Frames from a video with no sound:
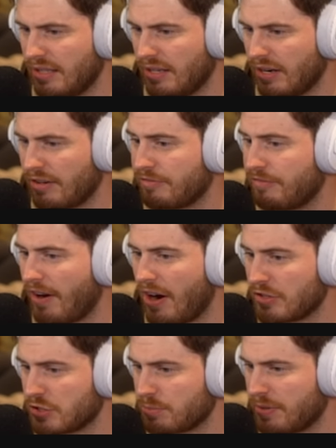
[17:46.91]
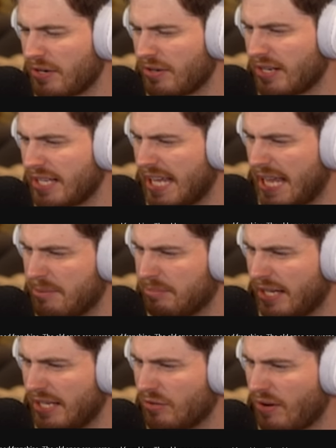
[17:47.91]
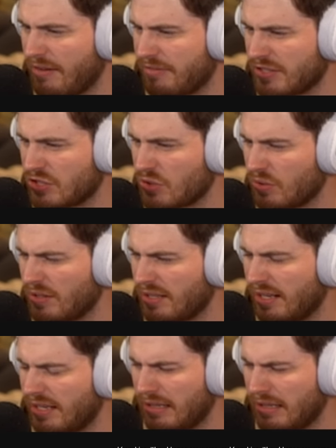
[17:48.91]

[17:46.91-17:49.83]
are far superior in gameplay, graphics, storyline.